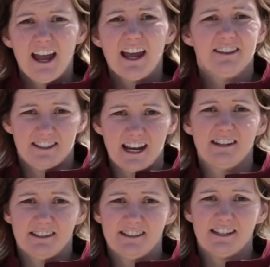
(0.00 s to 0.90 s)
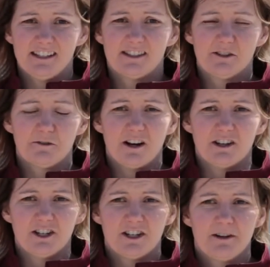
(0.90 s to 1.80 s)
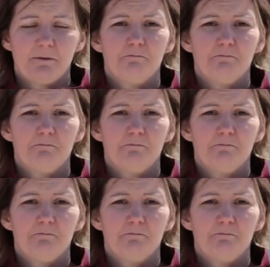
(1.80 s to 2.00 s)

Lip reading: and the tendency is to rush.